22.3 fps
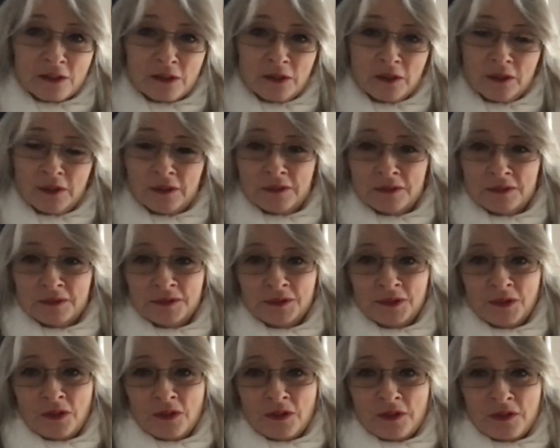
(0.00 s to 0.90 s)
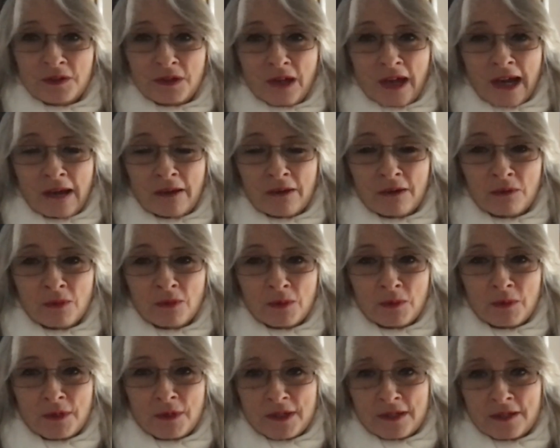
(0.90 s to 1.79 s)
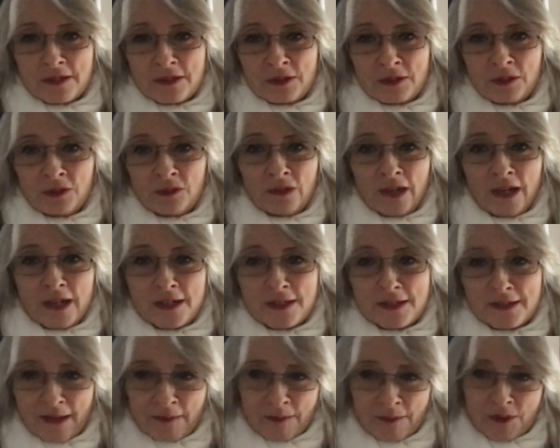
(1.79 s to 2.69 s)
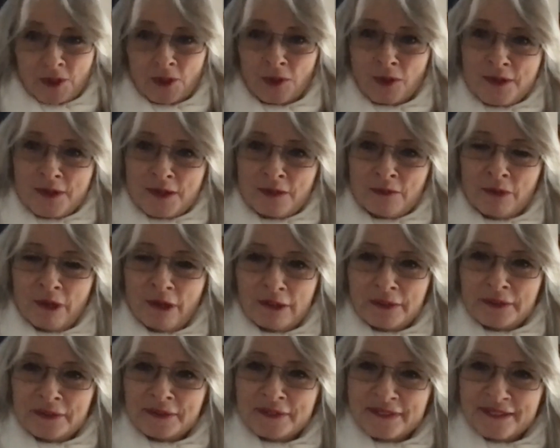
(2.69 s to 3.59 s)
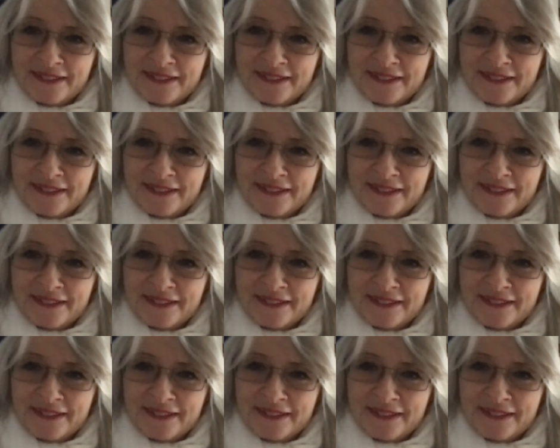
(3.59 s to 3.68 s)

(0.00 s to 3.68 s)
or what's the sort of like snapshot, as it were?